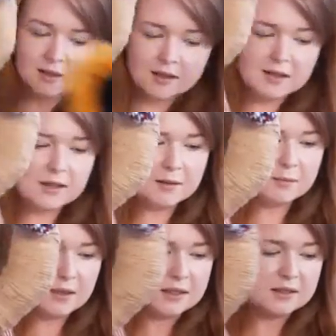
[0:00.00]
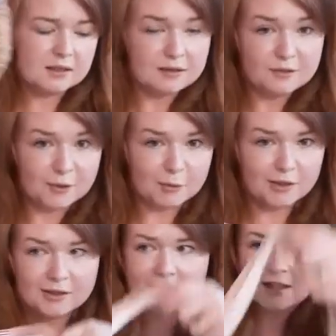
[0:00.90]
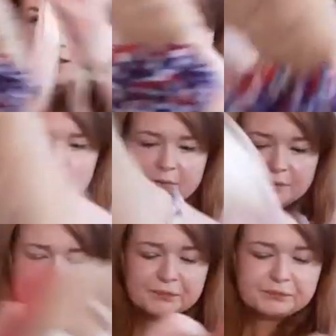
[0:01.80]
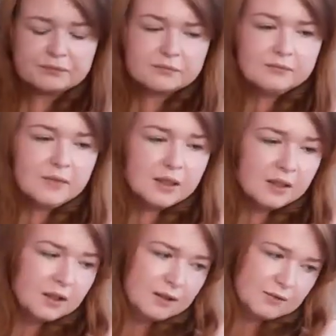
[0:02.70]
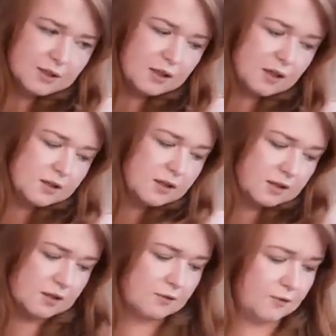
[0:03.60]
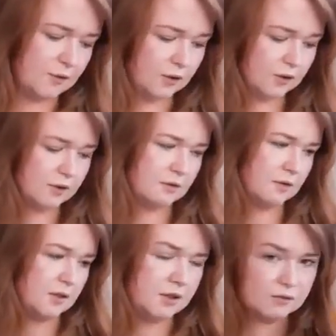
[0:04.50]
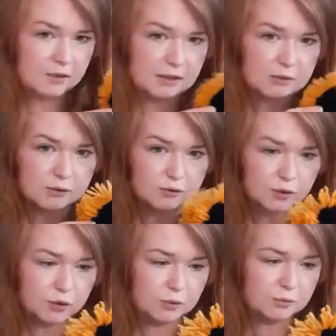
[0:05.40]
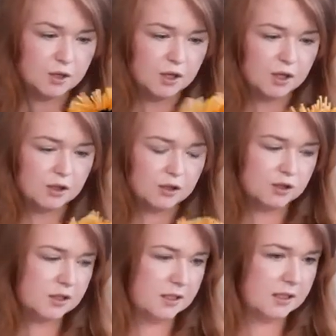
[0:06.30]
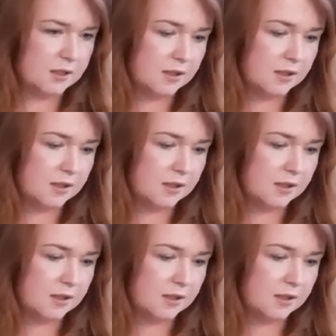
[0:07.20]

and a few other things. So for starters, for the sunflower form, you just need